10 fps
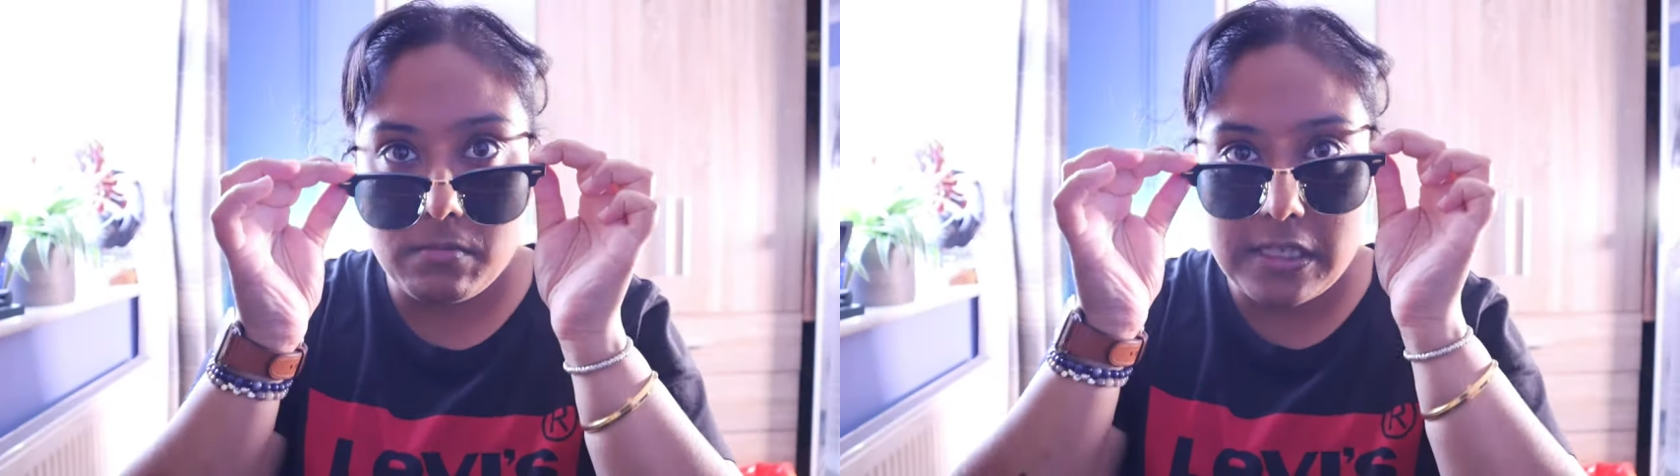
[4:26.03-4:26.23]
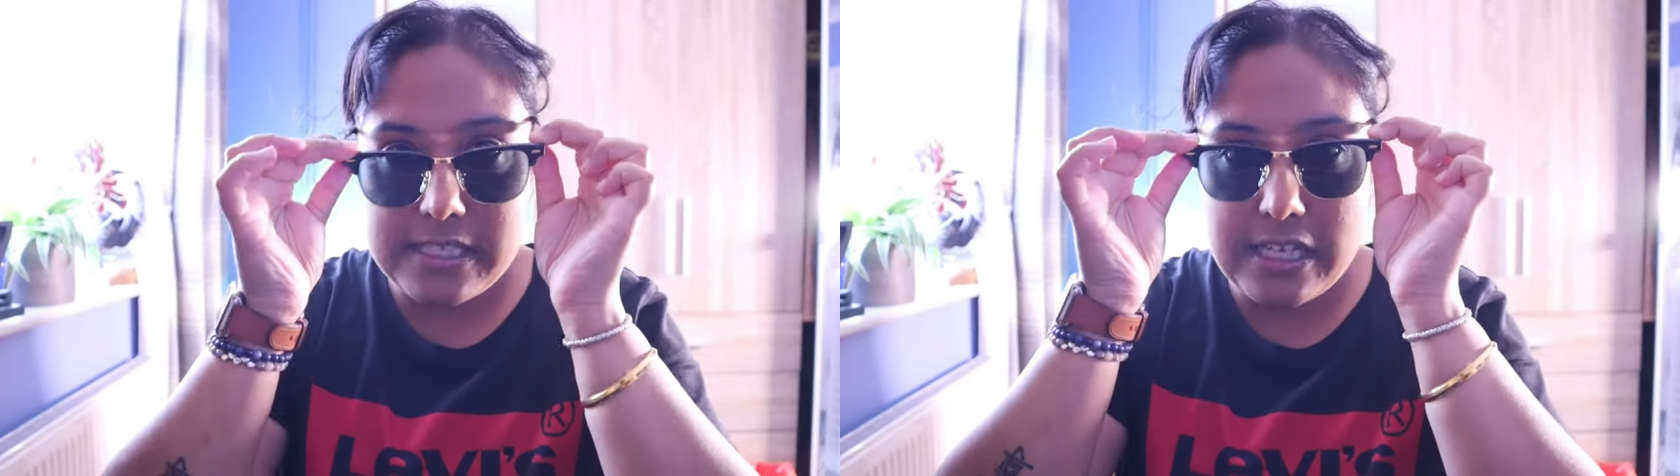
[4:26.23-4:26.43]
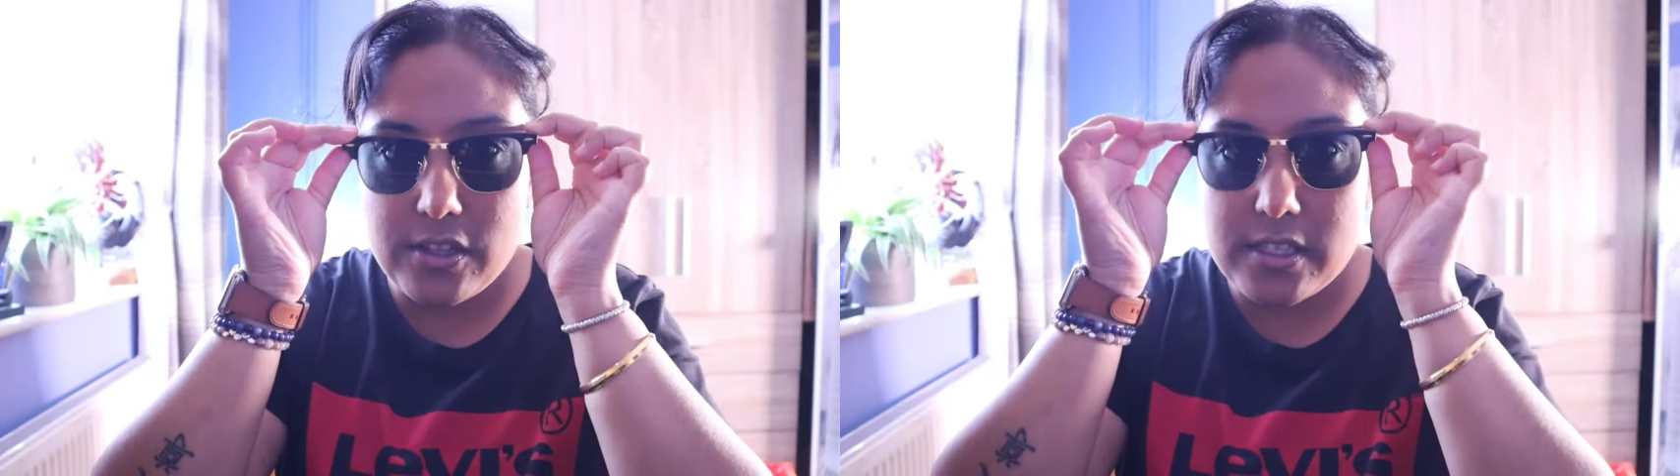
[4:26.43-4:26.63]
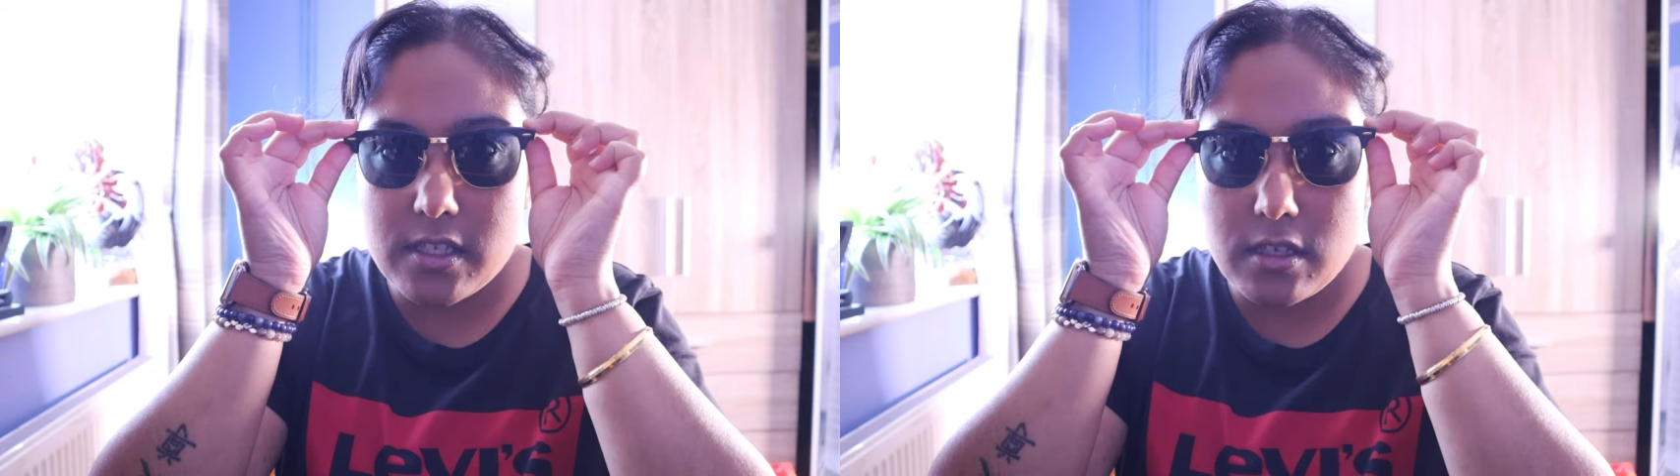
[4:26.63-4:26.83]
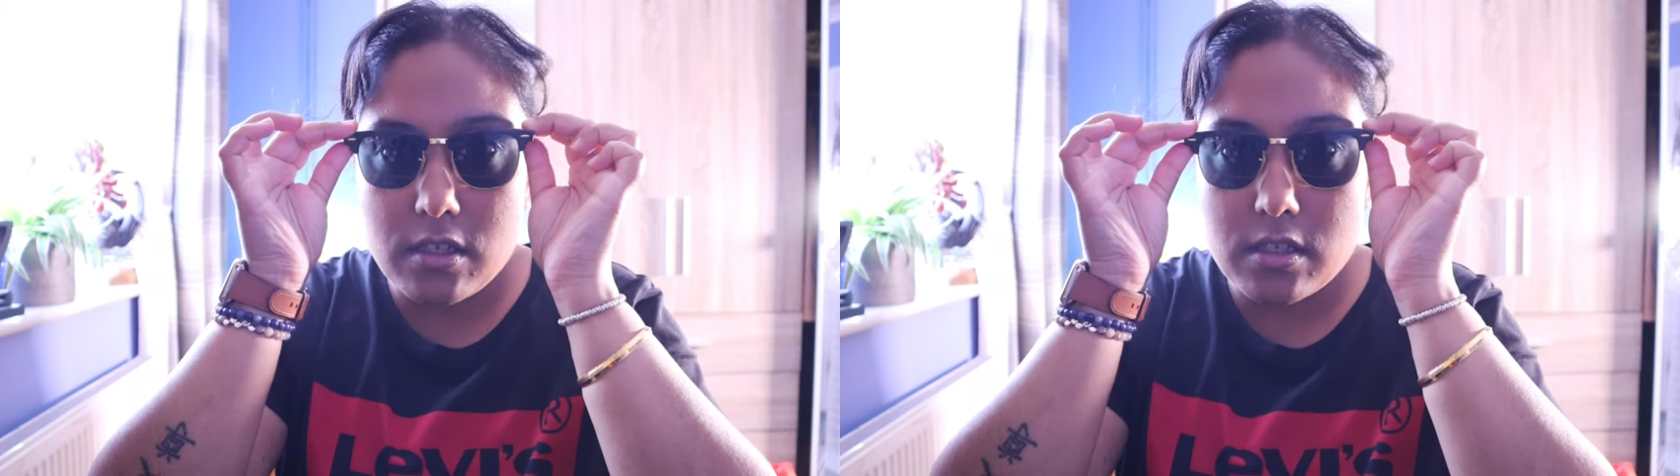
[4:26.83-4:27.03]
Let's see how
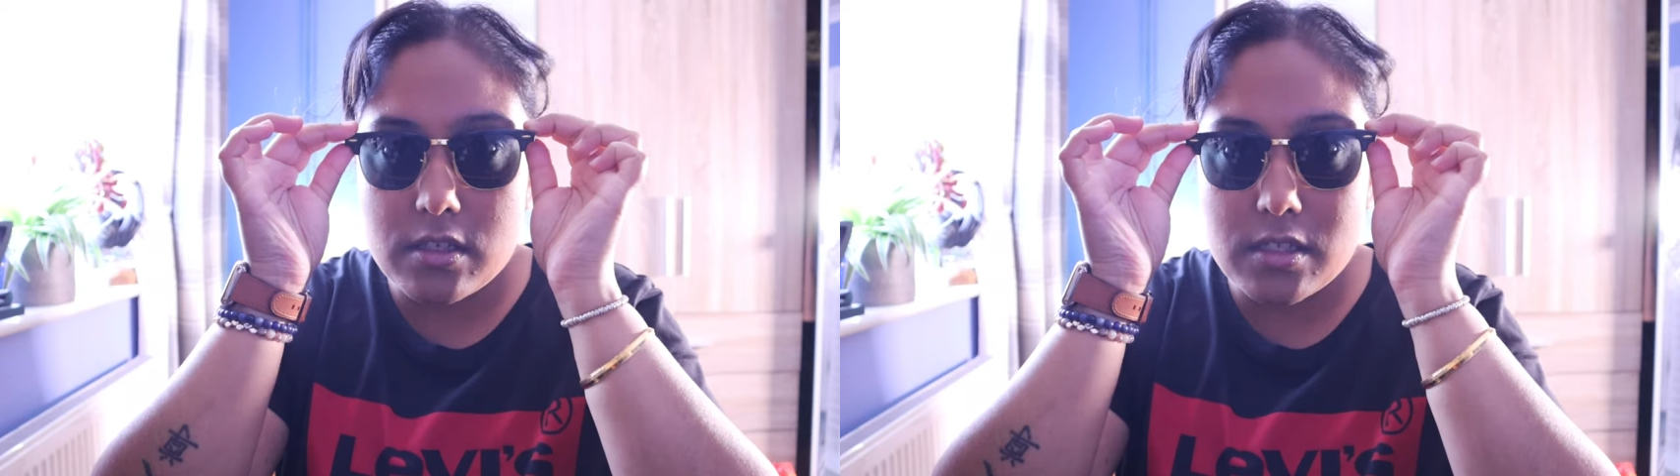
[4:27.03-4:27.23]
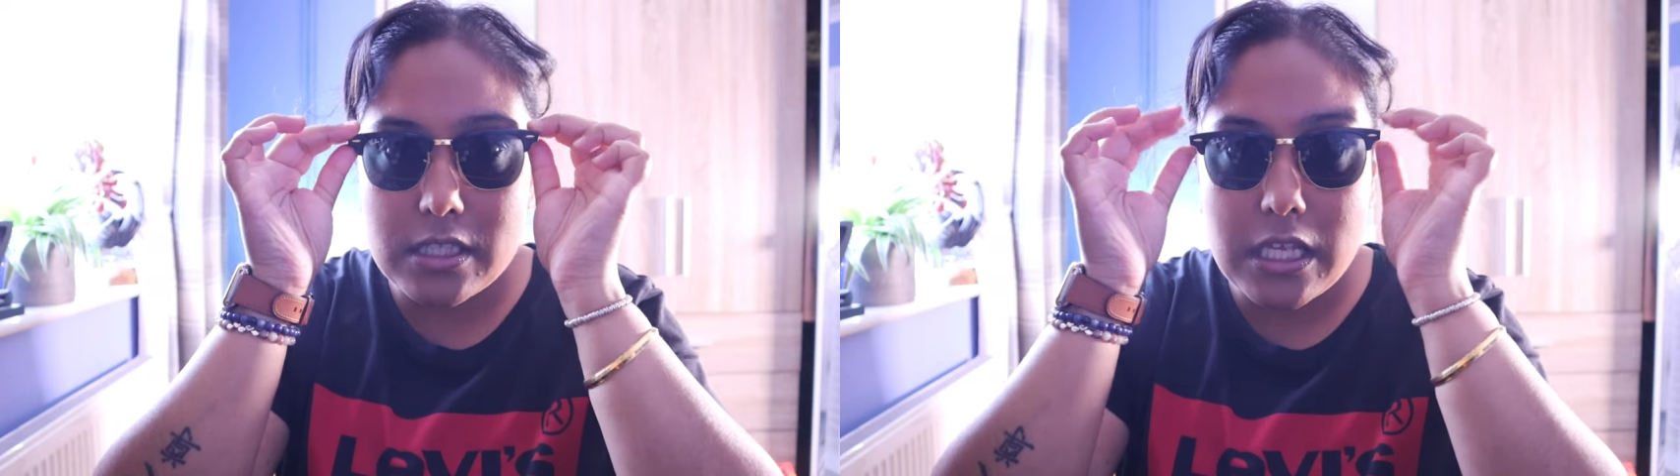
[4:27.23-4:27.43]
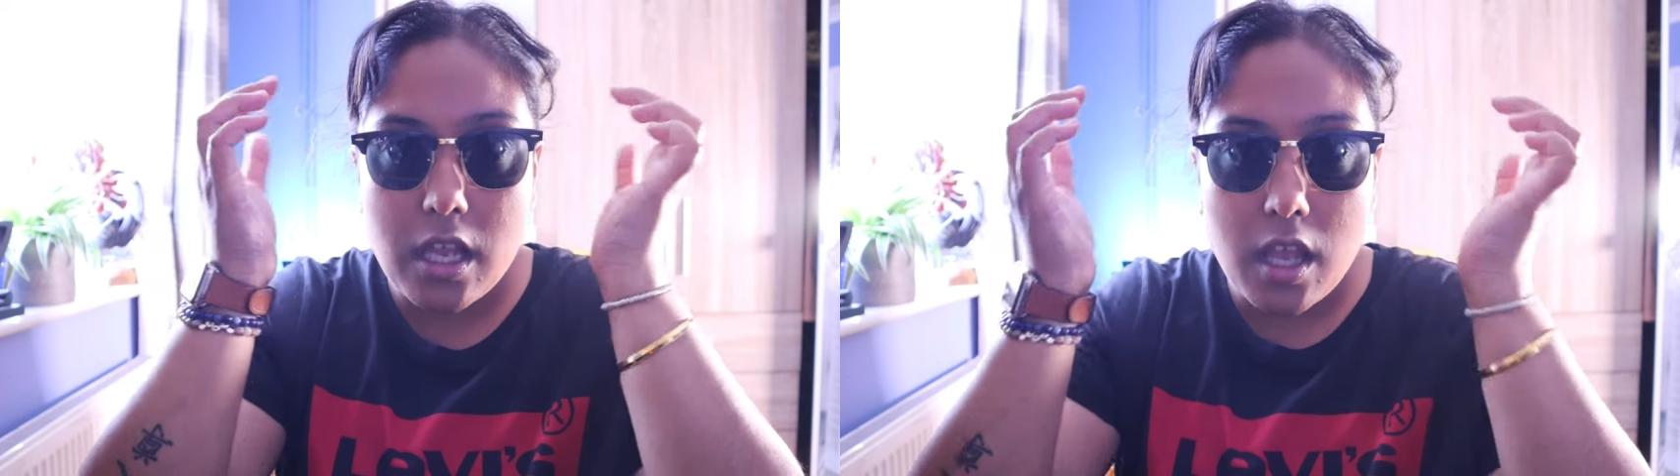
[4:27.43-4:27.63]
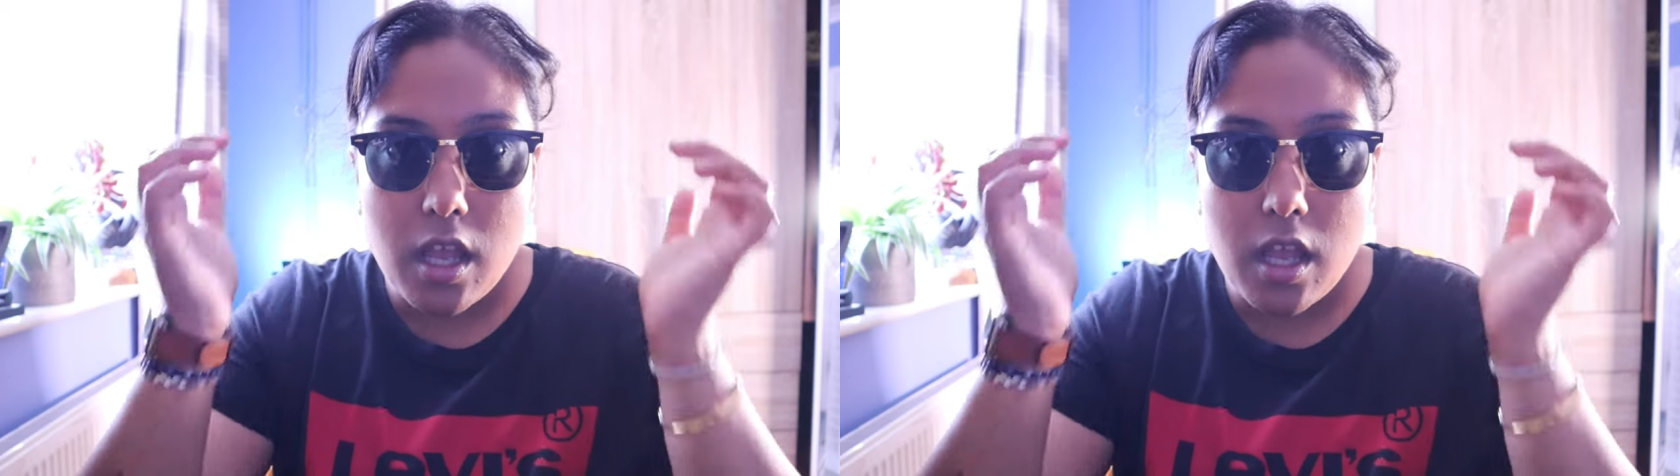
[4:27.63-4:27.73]
this looks.